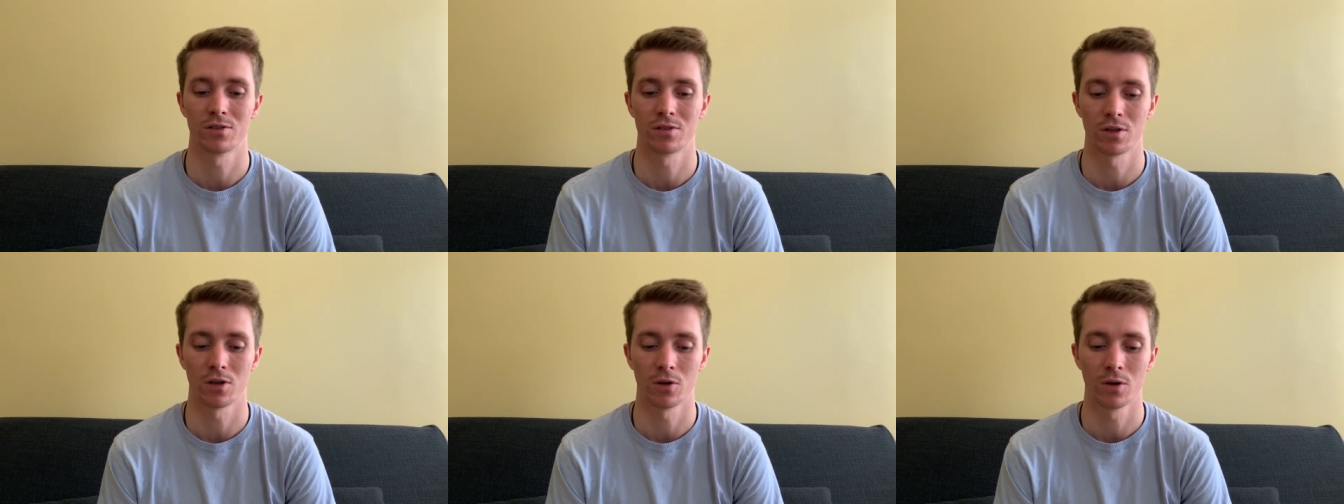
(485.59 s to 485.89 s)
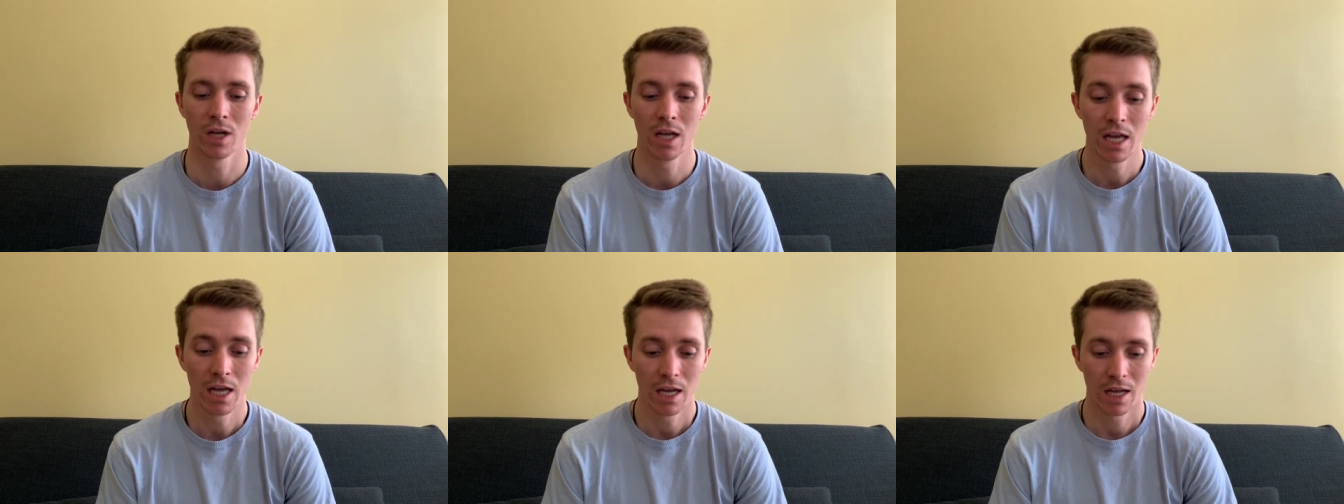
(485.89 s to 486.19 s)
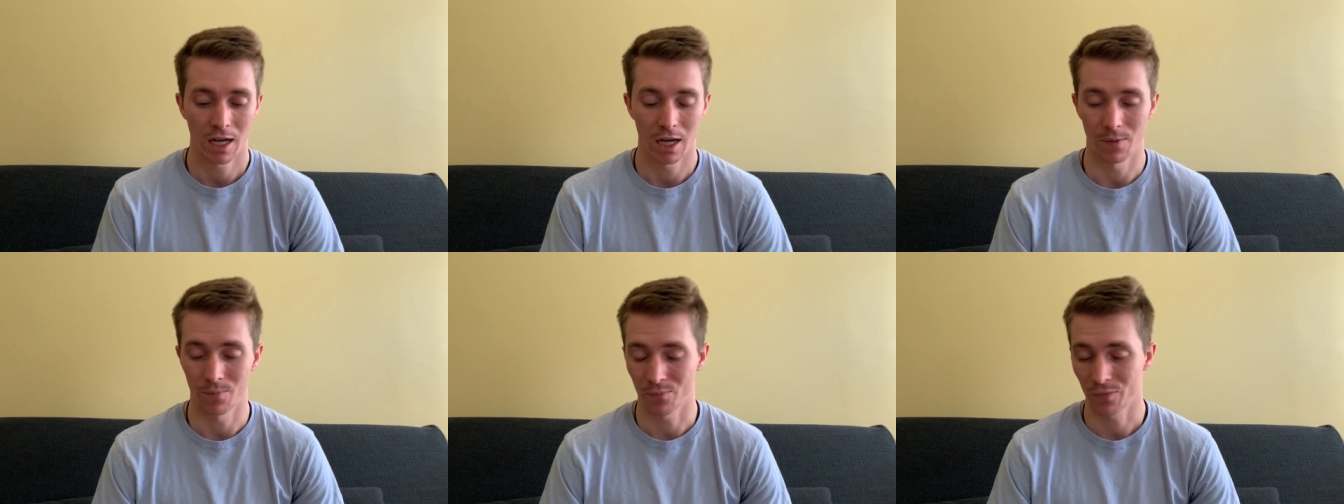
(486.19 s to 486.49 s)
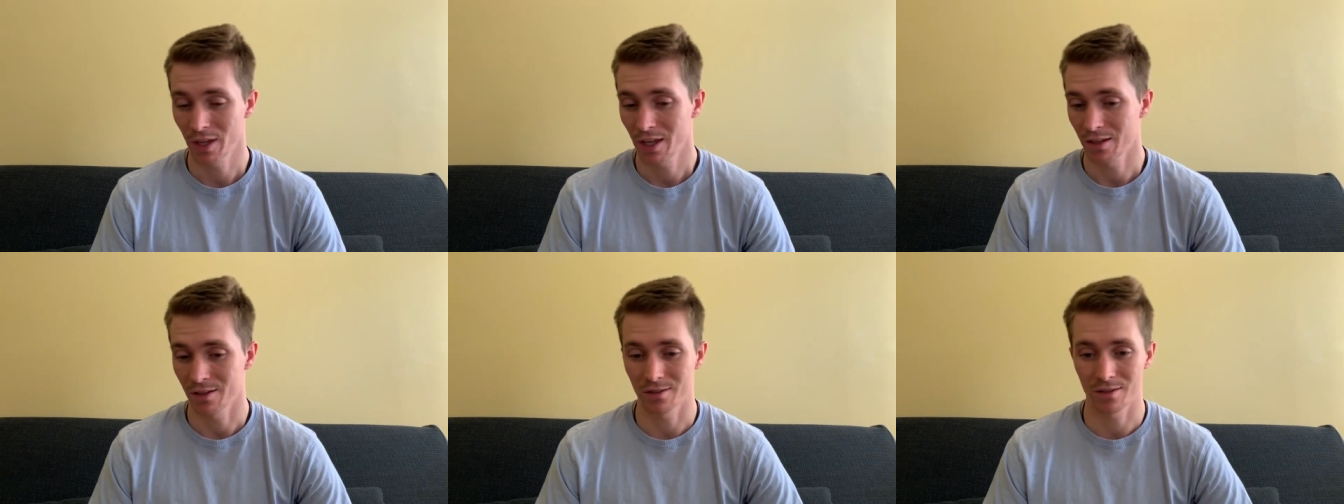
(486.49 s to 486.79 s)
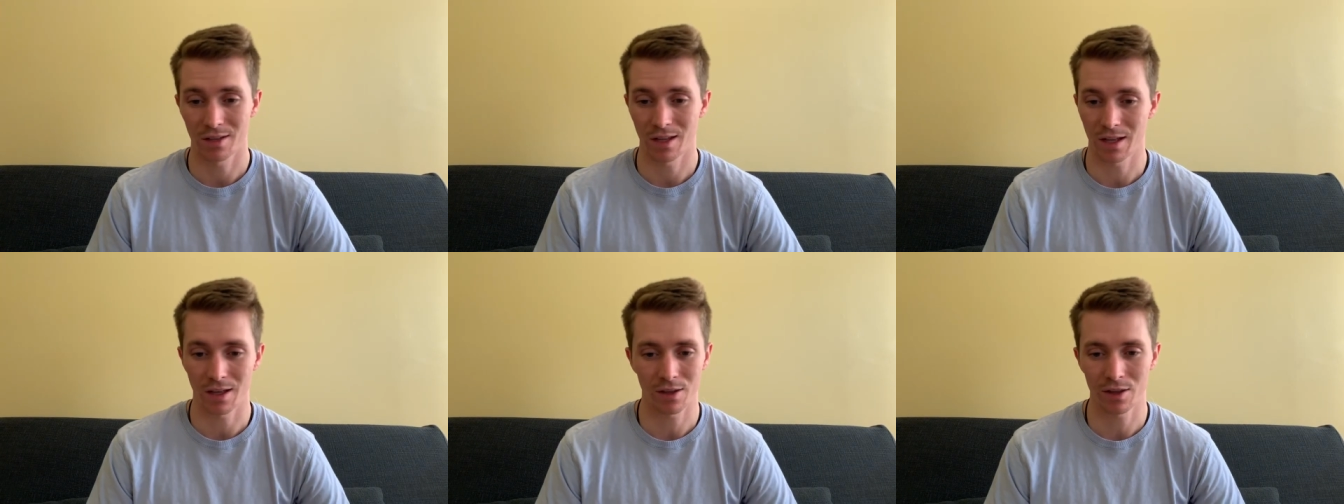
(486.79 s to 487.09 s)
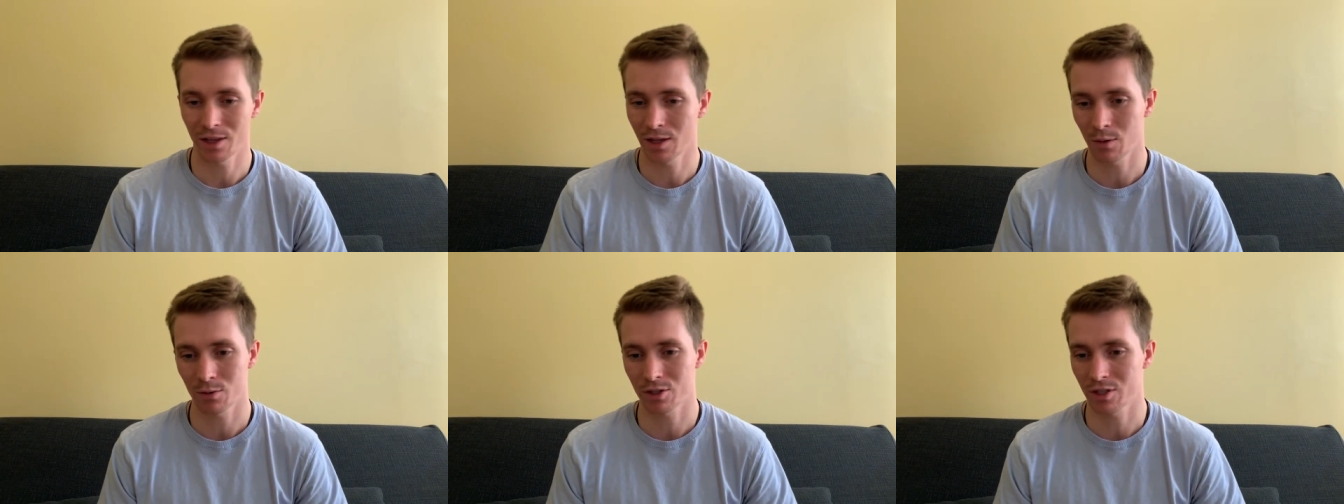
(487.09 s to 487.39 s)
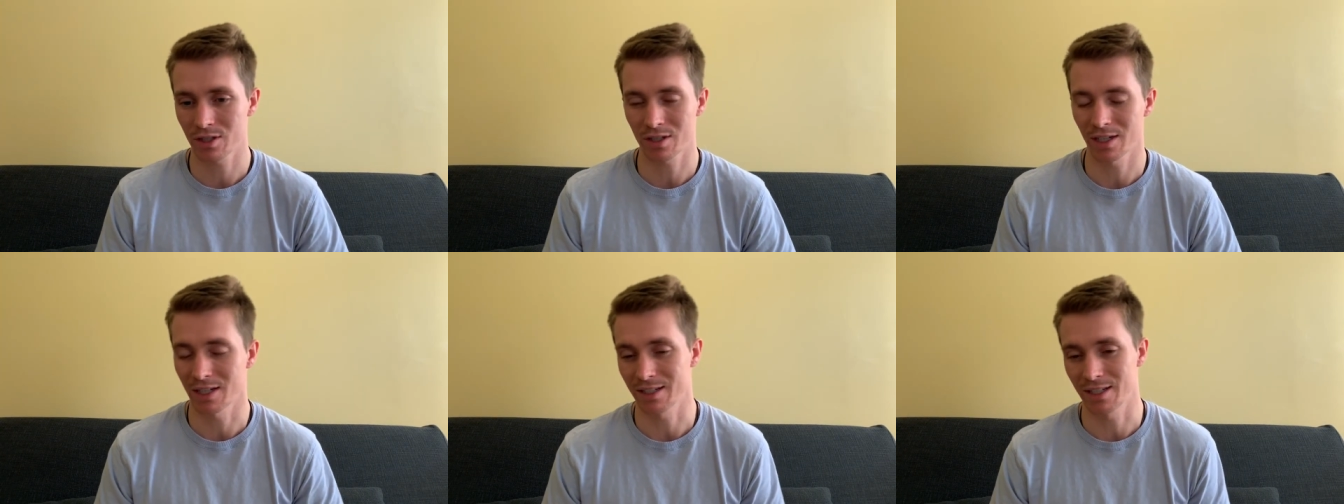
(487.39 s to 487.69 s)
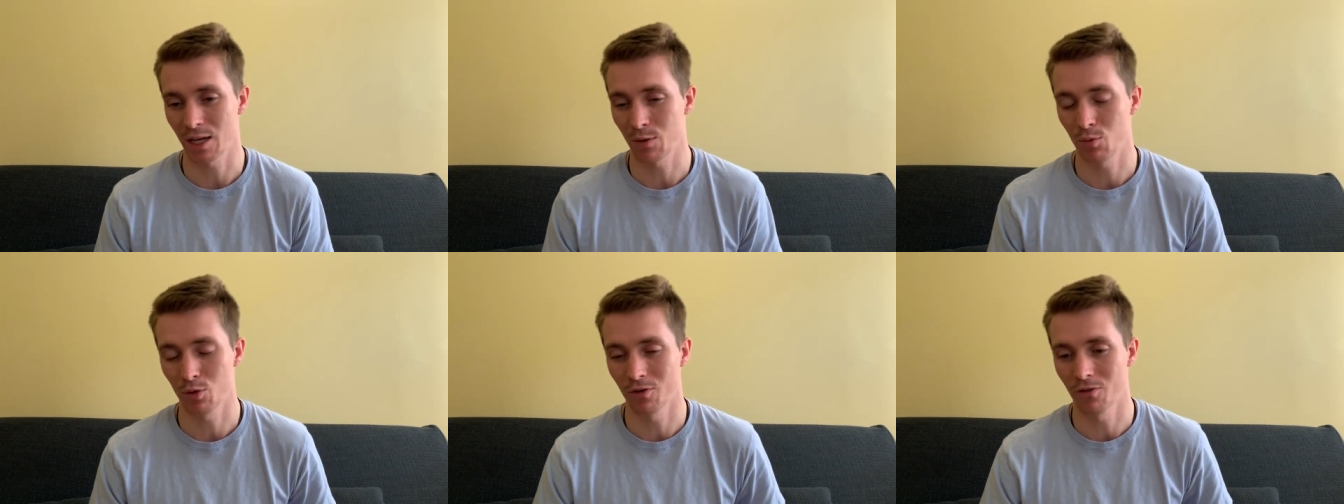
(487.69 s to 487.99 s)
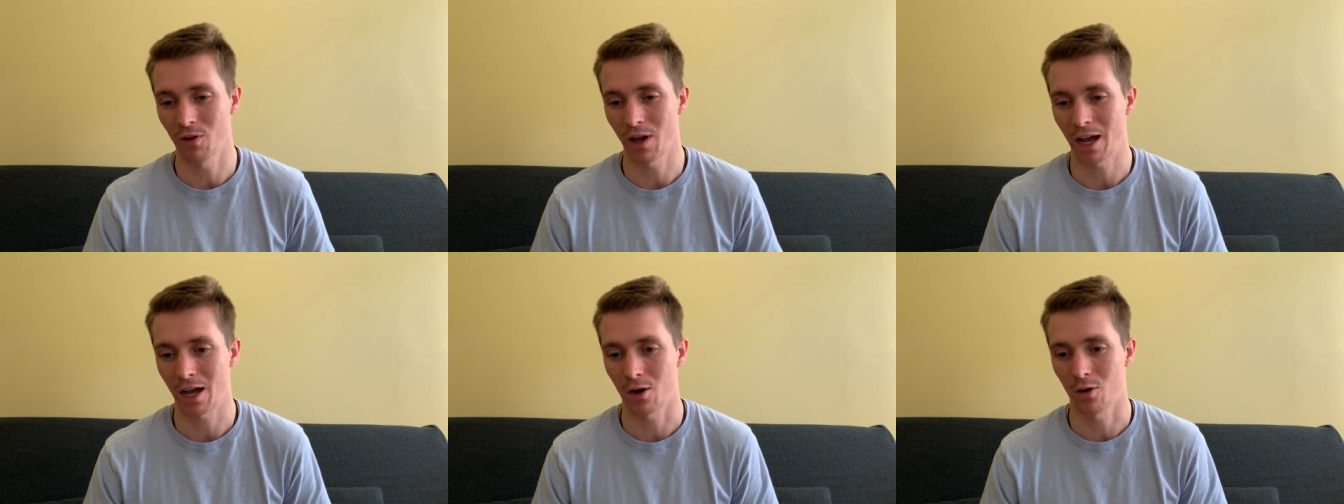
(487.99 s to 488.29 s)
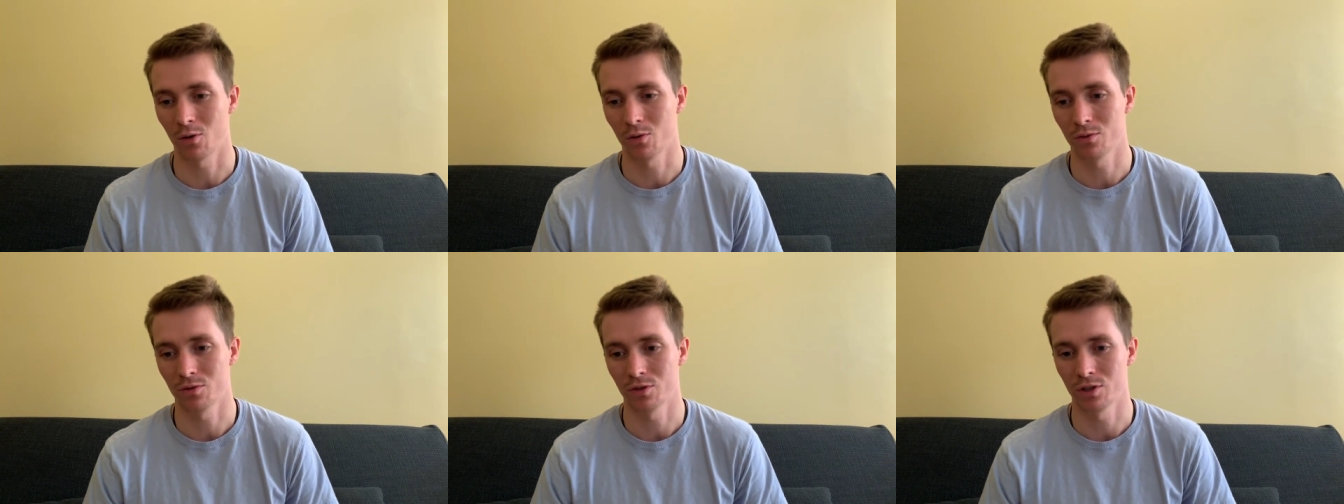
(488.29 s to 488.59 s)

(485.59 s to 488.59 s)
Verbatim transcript: So that was just an example of how,